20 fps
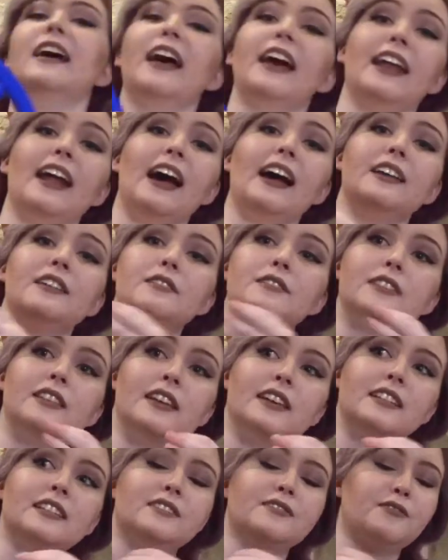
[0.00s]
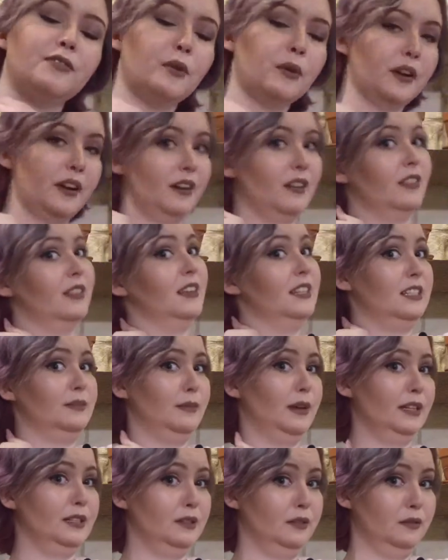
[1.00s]
And I use this for this
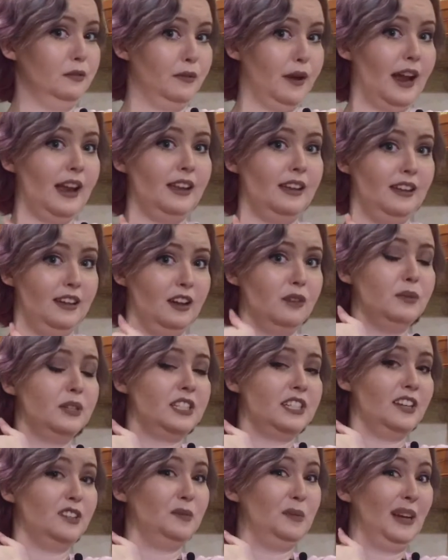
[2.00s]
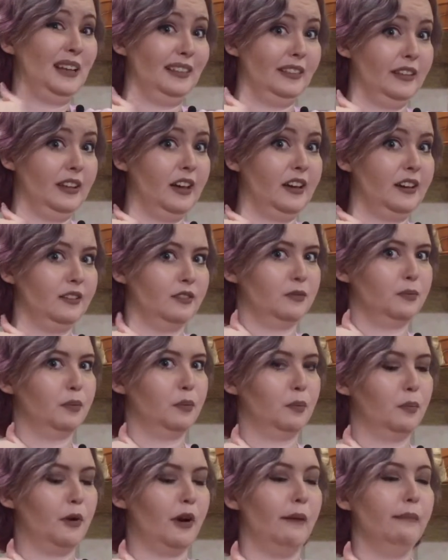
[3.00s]
muscle right here, which gives me a lot of
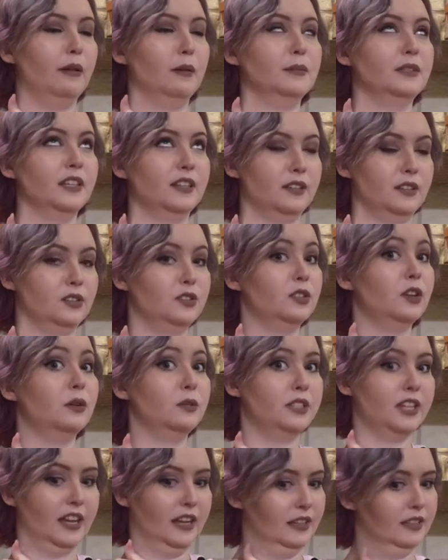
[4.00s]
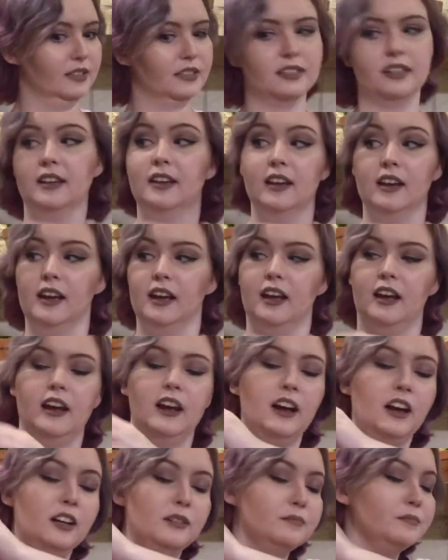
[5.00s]
problems. It is so tense.
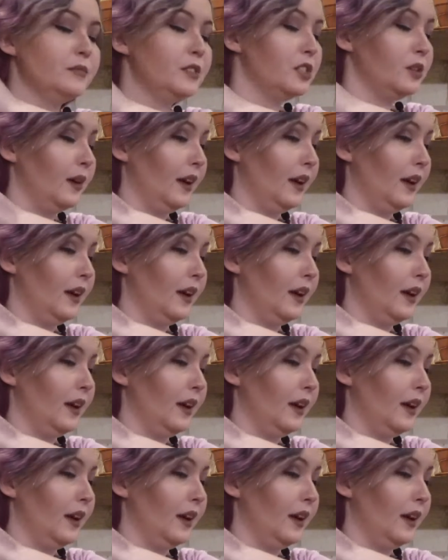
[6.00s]
Um, so